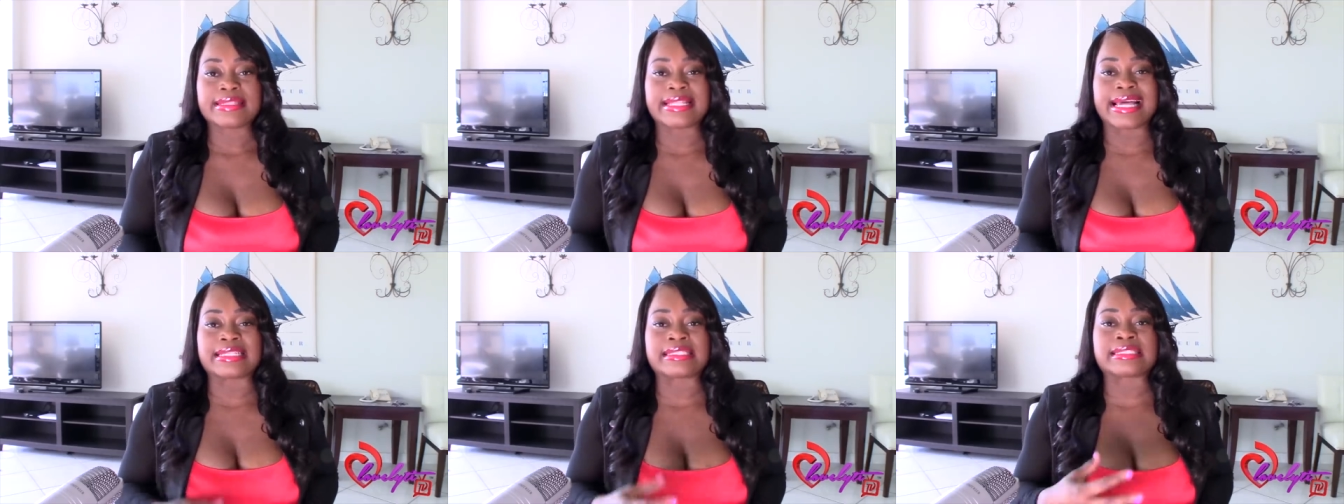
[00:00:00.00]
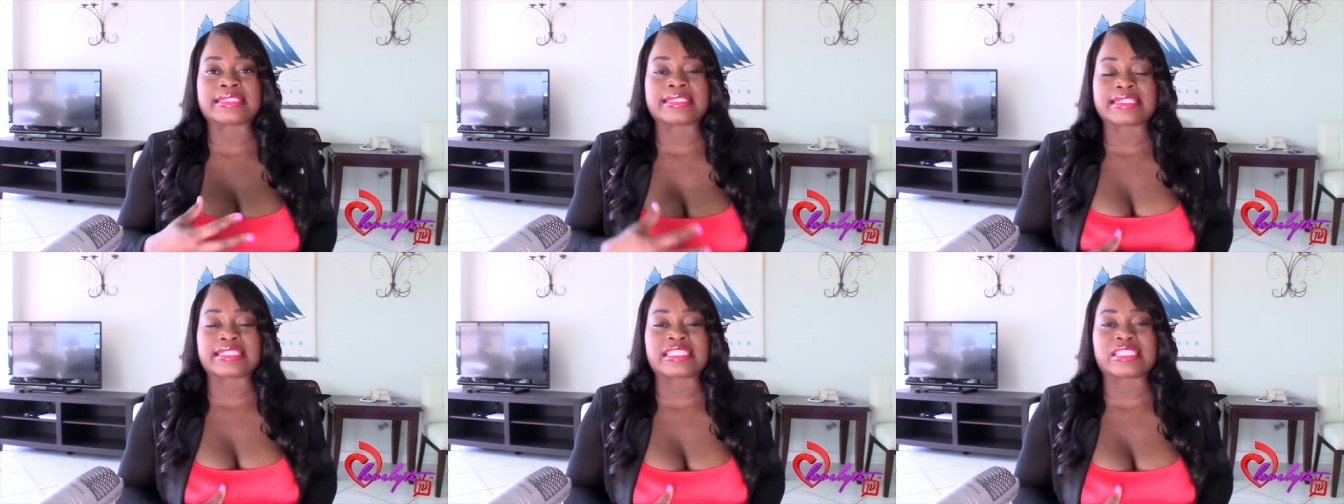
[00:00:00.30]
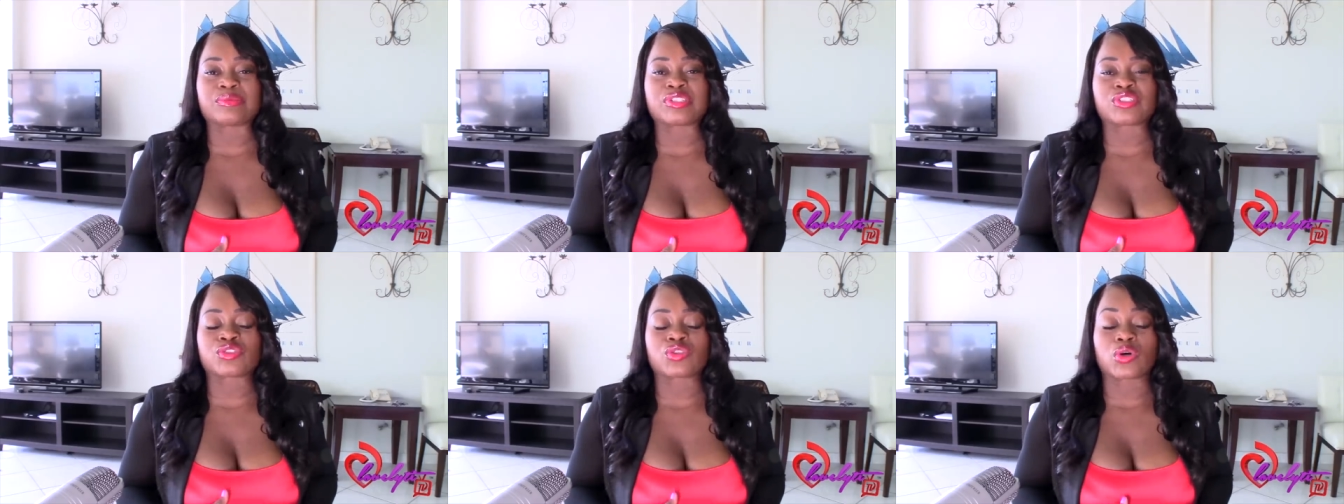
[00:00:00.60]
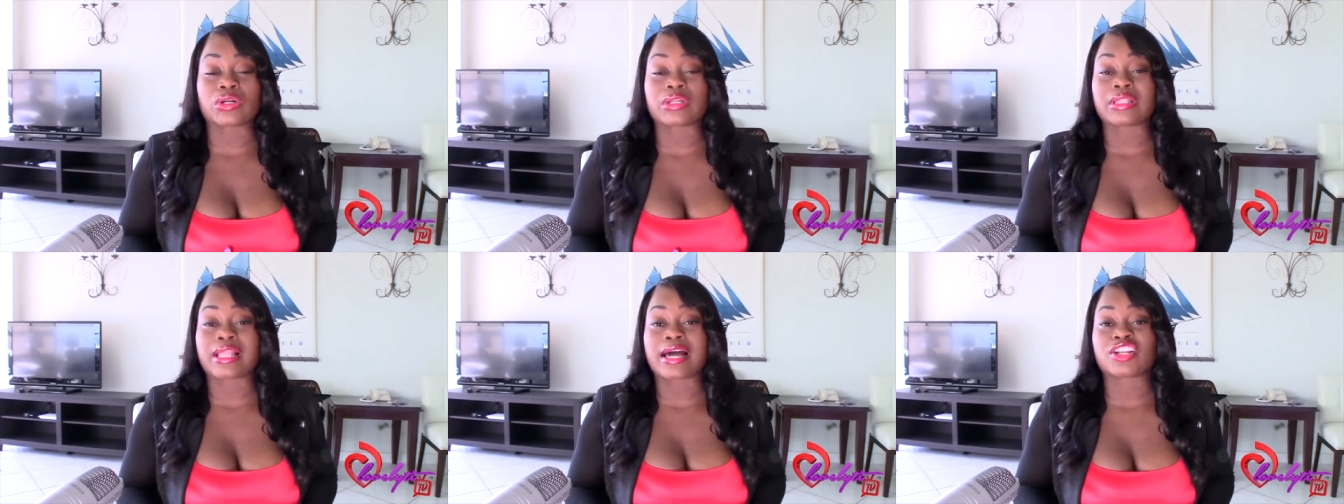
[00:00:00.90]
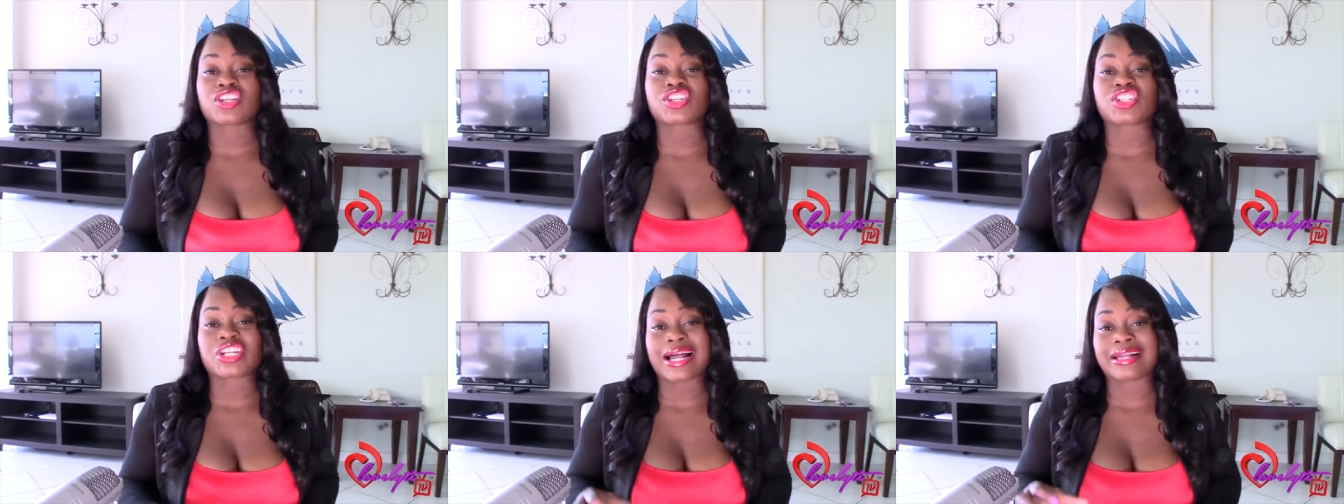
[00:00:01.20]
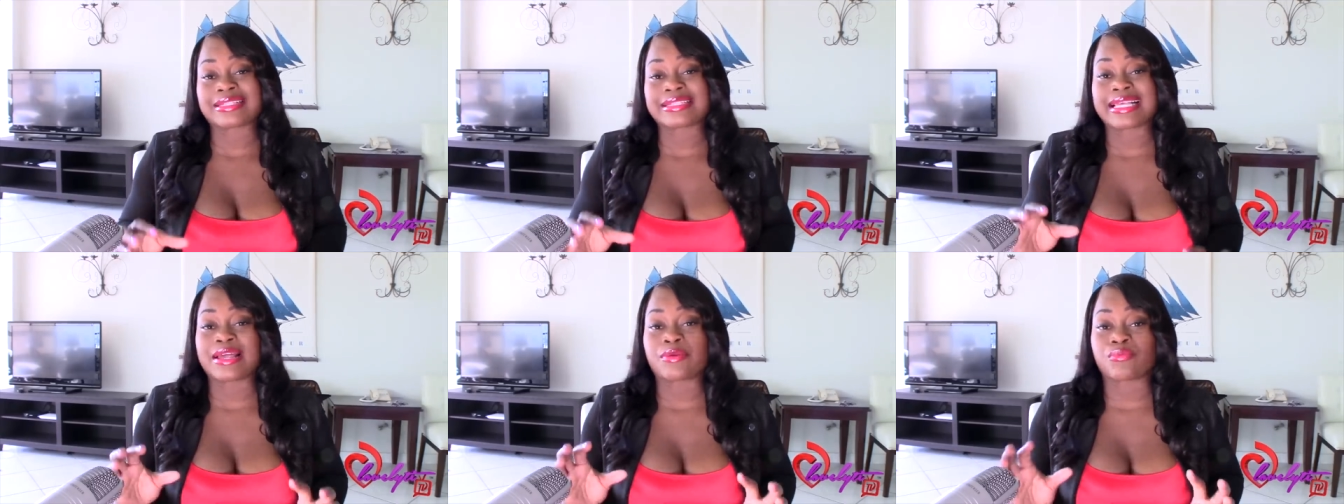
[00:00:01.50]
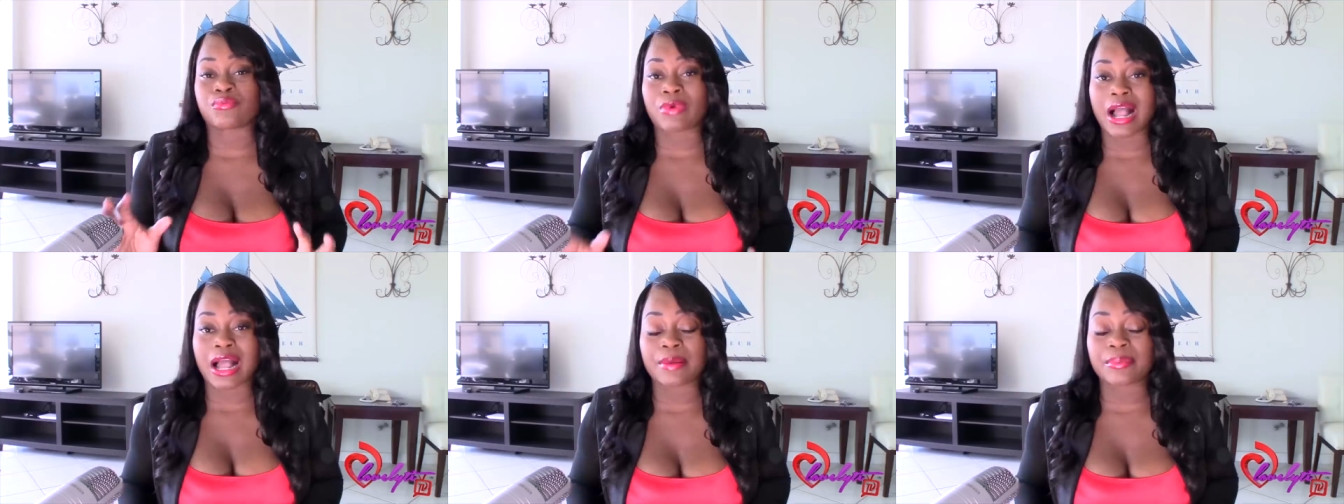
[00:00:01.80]
that Cissy was throwing a lot of shots
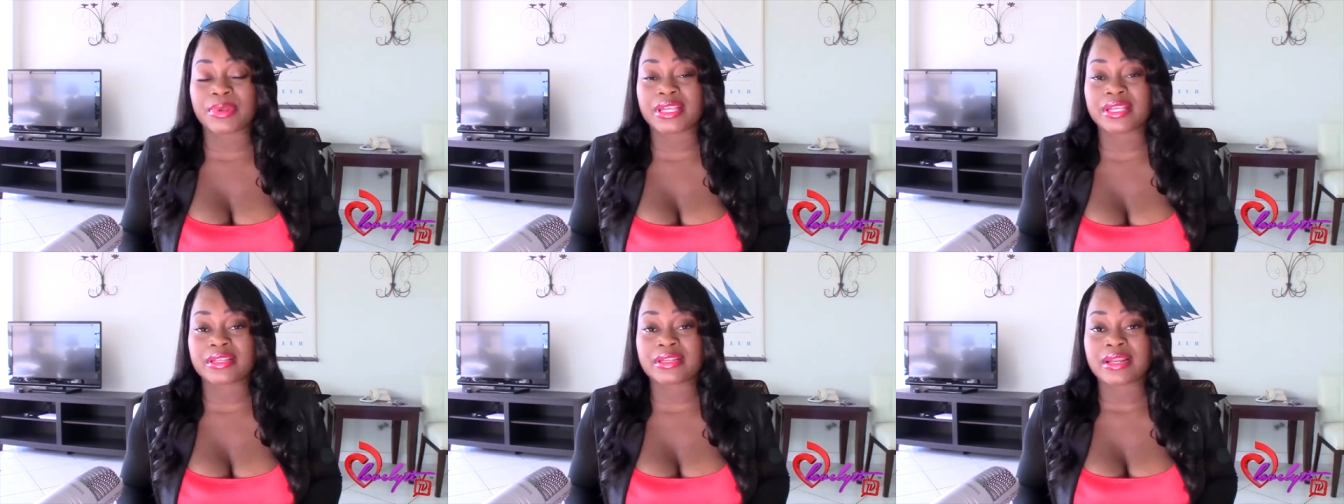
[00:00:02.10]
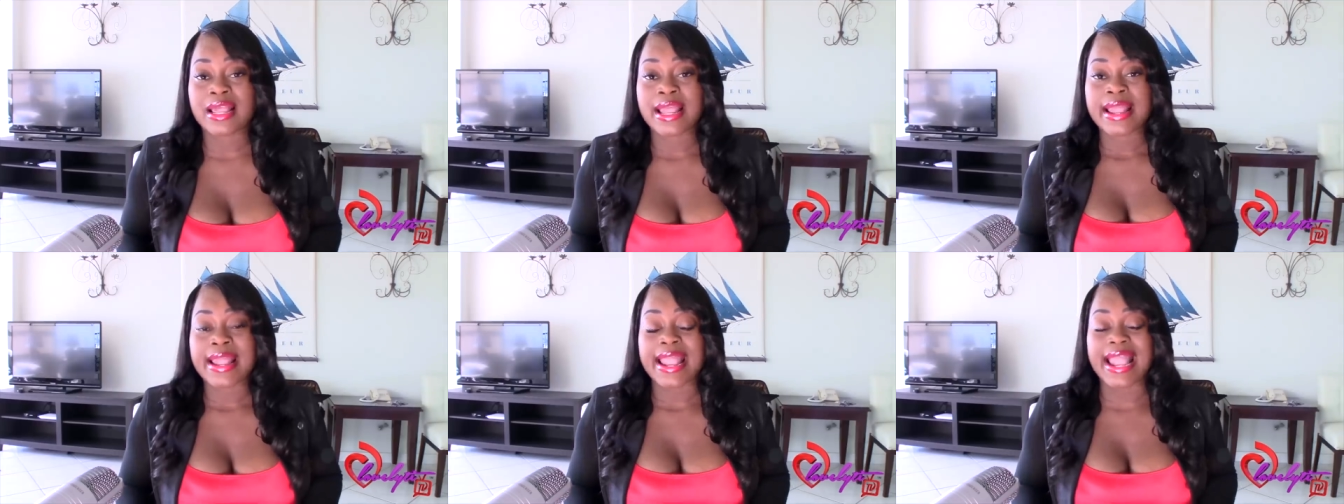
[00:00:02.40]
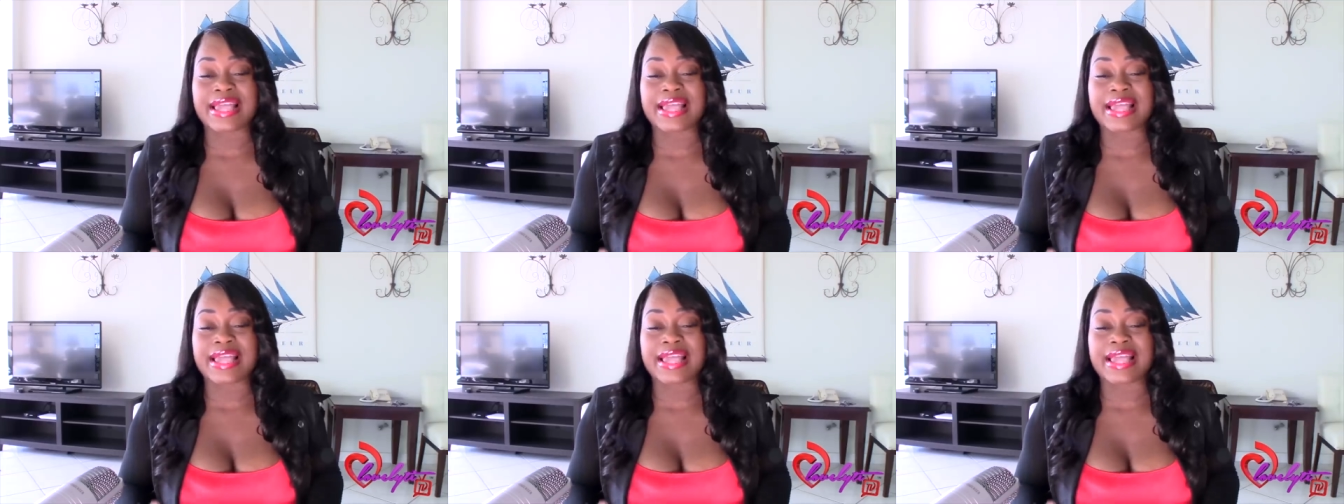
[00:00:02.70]
at Robyn.